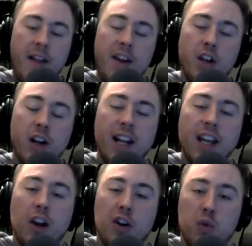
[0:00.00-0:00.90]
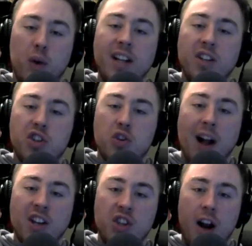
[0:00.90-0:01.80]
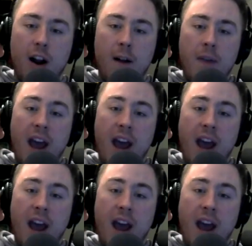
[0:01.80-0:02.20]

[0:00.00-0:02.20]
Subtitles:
you're getting a great stretch there.